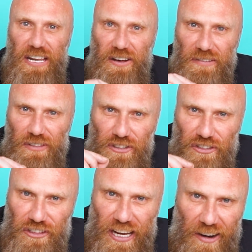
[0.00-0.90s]
not even
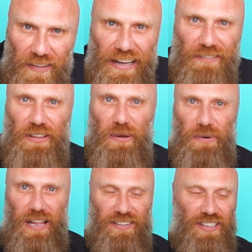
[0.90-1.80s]
sharing everything
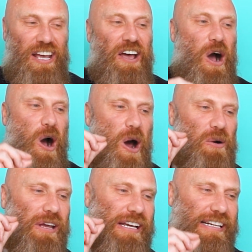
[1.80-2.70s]
with us. I
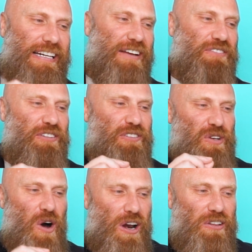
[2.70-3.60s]
reckon they've
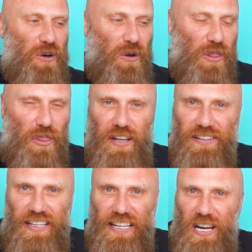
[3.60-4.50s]
decided on
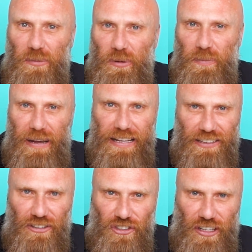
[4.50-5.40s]
things that they're not prepared
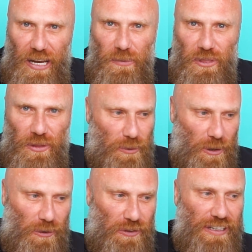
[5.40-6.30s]
to share with the
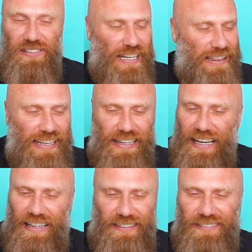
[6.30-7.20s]
world. Because they're
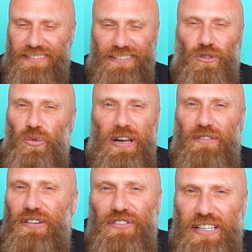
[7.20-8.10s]
thinking 20,
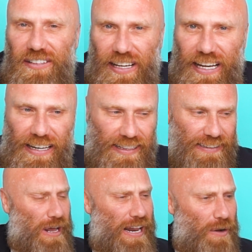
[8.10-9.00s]
50 years ahead.
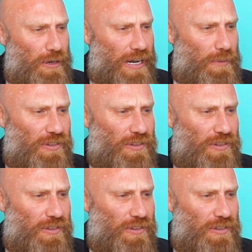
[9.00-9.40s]
And I wonder how much